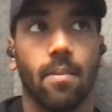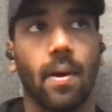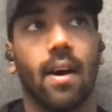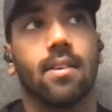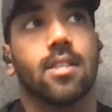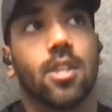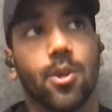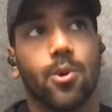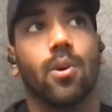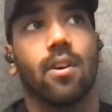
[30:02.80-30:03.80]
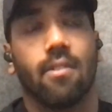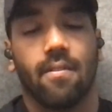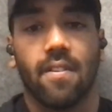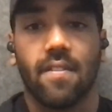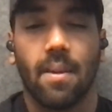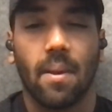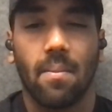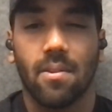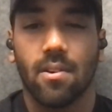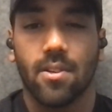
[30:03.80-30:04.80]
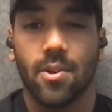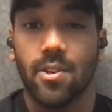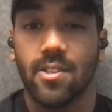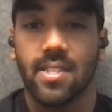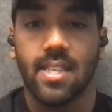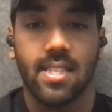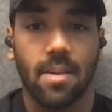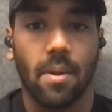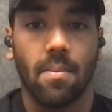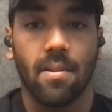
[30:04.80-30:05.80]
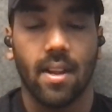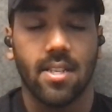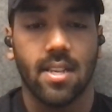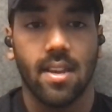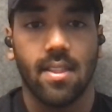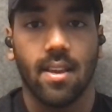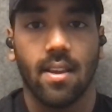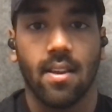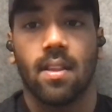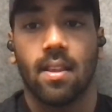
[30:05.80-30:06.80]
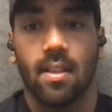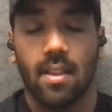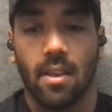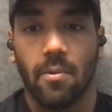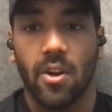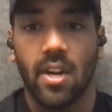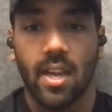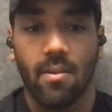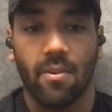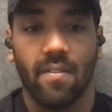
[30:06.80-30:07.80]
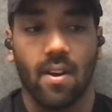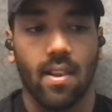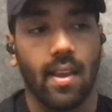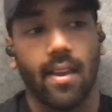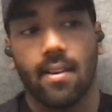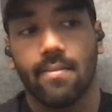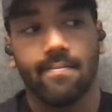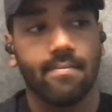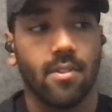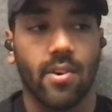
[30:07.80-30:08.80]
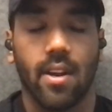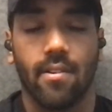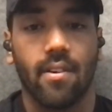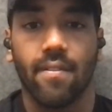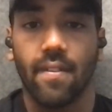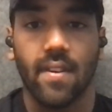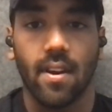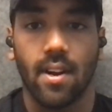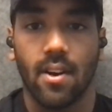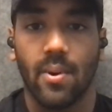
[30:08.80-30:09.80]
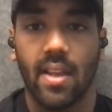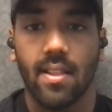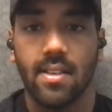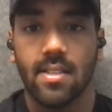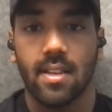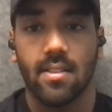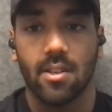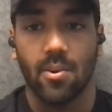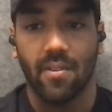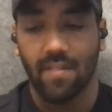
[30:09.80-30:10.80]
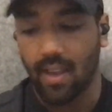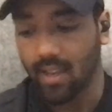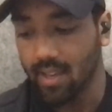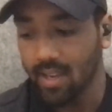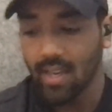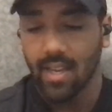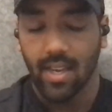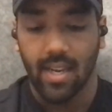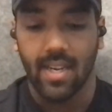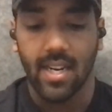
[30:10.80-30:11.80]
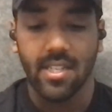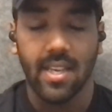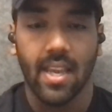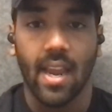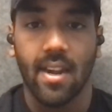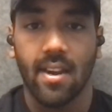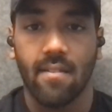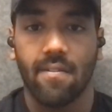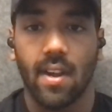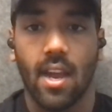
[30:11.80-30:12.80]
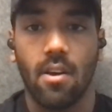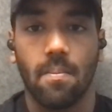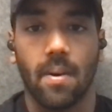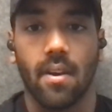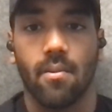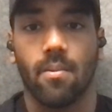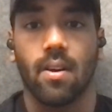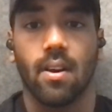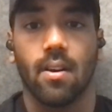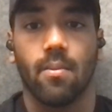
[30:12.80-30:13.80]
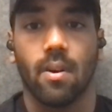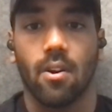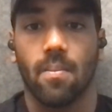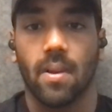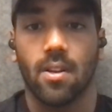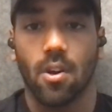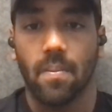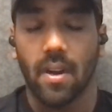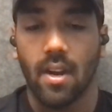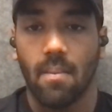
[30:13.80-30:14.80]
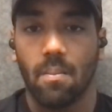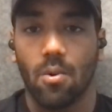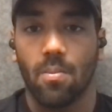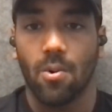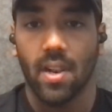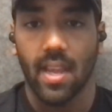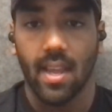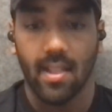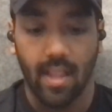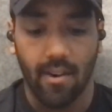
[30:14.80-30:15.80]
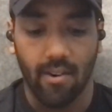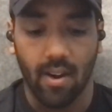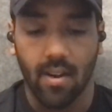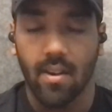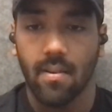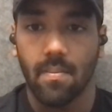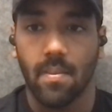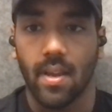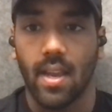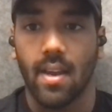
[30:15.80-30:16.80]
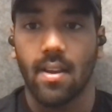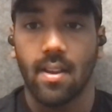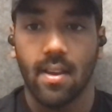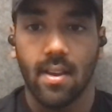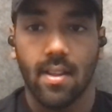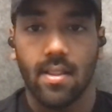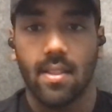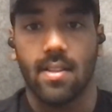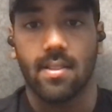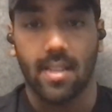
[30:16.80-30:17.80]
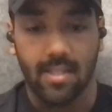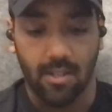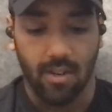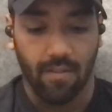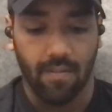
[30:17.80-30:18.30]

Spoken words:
about 250 people or 260 people actually, I think, in the community, and we've got like 350 on our wait list. And so we've like intentionally gated it for now, but we're hoping to open it up more broadly later on. But yeah, that's sort of